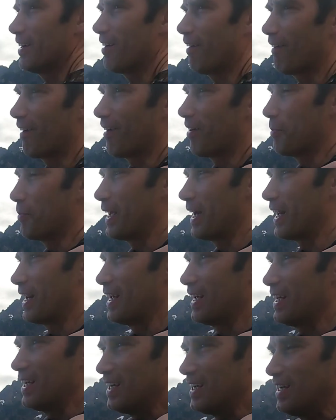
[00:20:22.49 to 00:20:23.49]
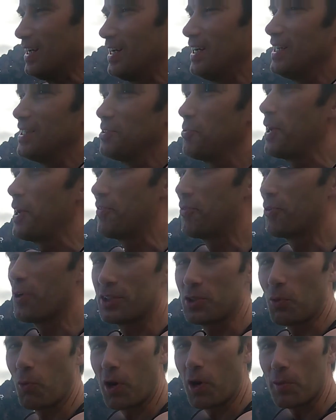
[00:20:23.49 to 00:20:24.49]
Oh man, waiting for
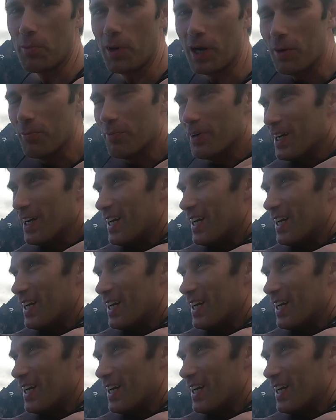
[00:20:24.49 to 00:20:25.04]
it to warm up.